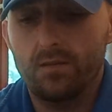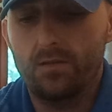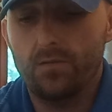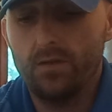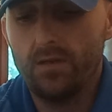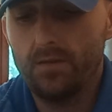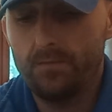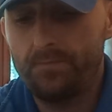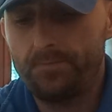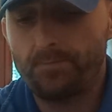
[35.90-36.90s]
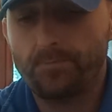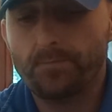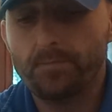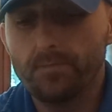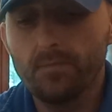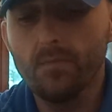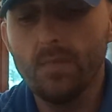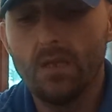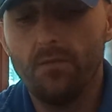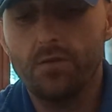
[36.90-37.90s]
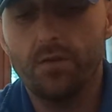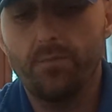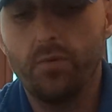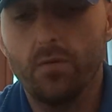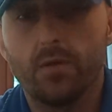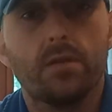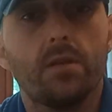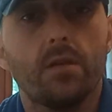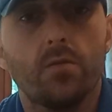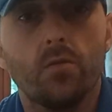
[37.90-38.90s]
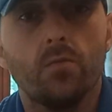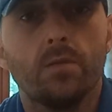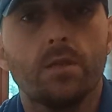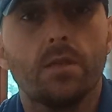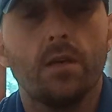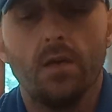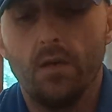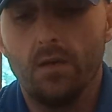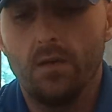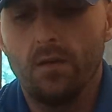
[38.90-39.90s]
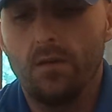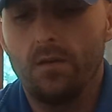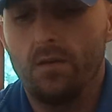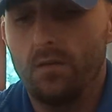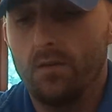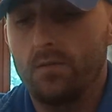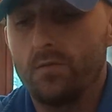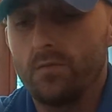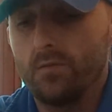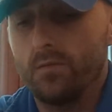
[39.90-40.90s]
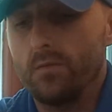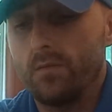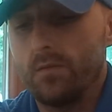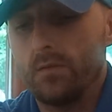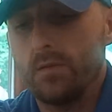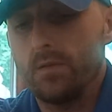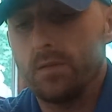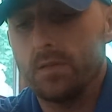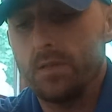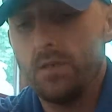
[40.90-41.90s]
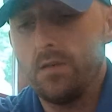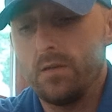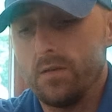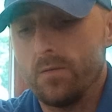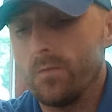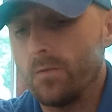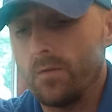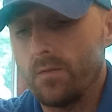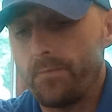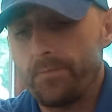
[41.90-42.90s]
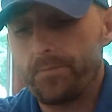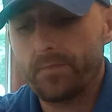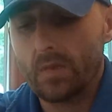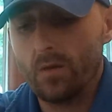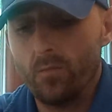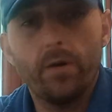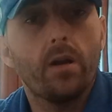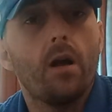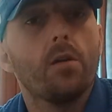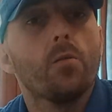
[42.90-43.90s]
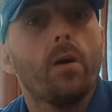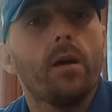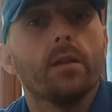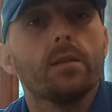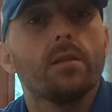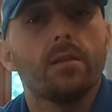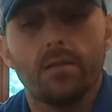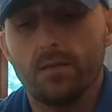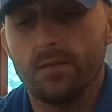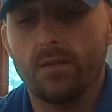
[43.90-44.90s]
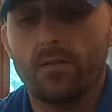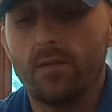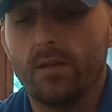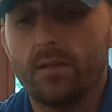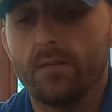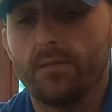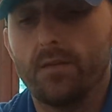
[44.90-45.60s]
Today we shall pull 3 runes to see where are you at, the collective.